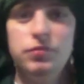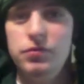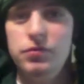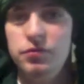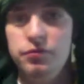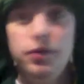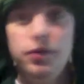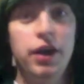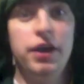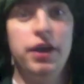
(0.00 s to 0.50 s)

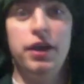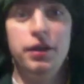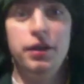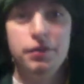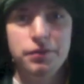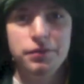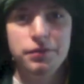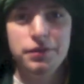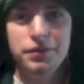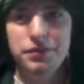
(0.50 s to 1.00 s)
Fuck
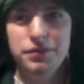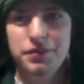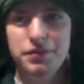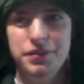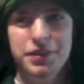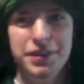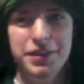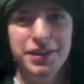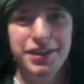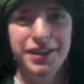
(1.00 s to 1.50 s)

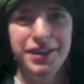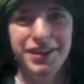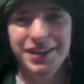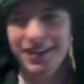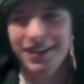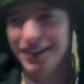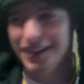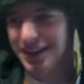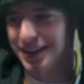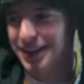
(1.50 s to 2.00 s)
it.
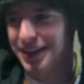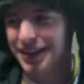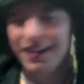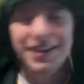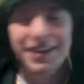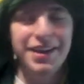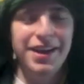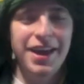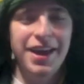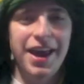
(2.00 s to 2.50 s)

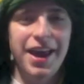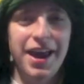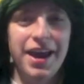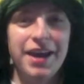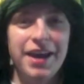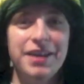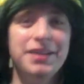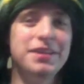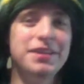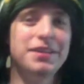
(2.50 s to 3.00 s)

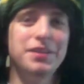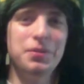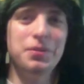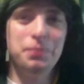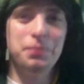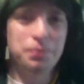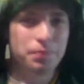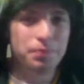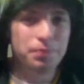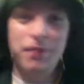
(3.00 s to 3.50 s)
And the
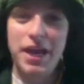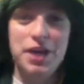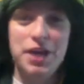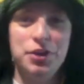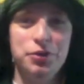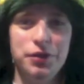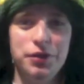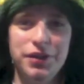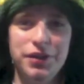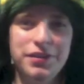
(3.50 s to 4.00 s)

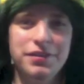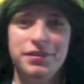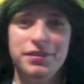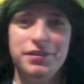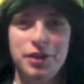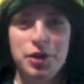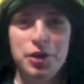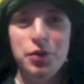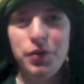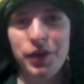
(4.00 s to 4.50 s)
Patriots.
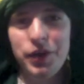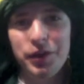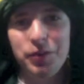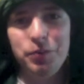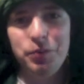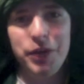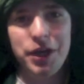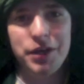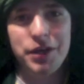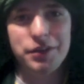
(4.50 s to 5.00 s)
The New
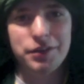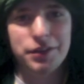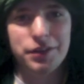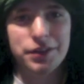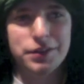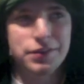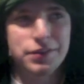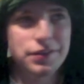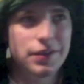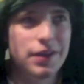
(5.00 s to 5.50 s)
England
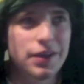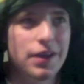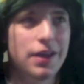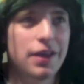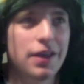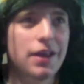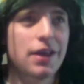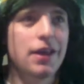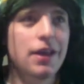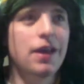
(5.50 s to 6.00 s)
Patriots.
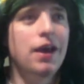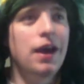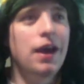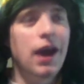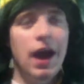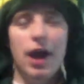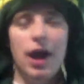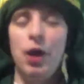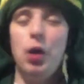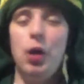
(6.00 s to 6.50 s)

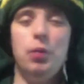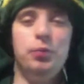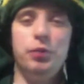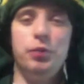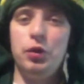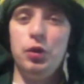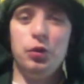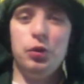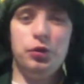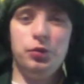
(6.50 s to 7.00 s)
I hope the
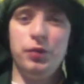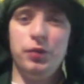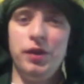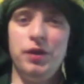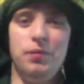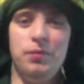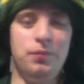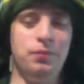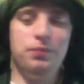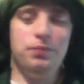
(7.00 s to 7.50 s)
Colts
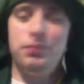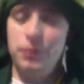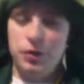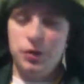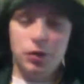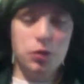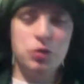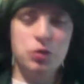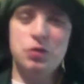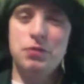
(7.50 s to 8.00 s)
win, but
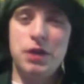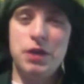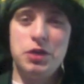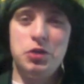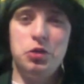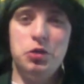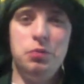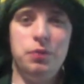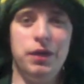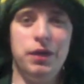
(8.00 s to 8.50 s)
those are my
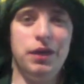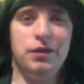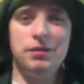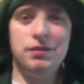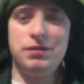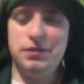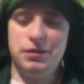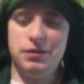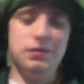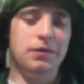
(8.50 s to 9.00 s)
two
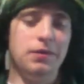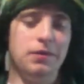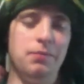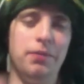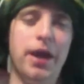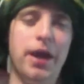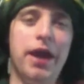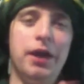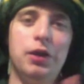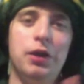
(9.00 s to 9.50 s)
picks.
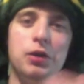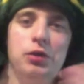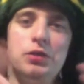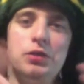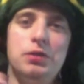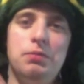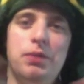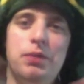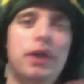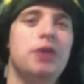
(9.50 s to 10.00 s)

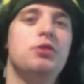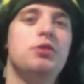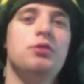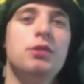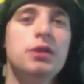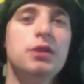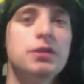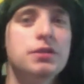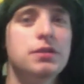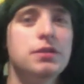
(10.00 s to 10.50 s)
Packers,
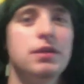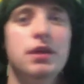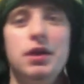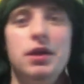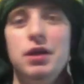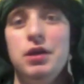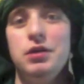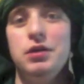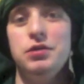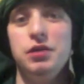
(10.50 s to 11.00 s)
Patriots.
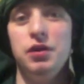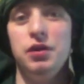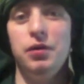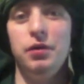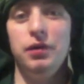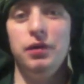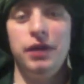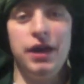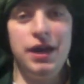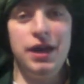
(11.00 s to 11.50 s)

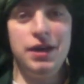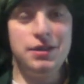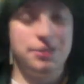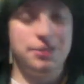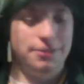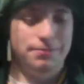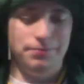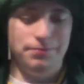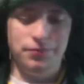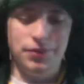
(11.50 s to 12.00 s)
So,
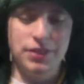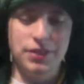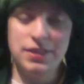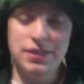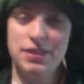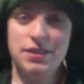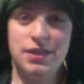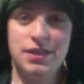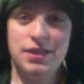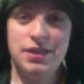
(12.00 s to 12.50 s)
guys, this
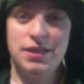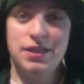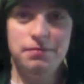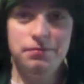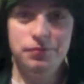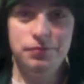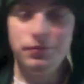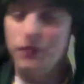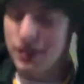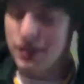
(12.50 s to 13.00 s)
is it.
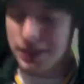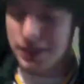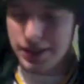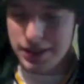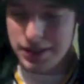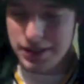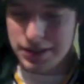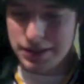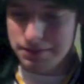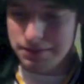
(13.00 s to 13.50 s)
This
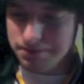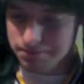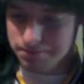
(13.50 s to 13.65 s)
is,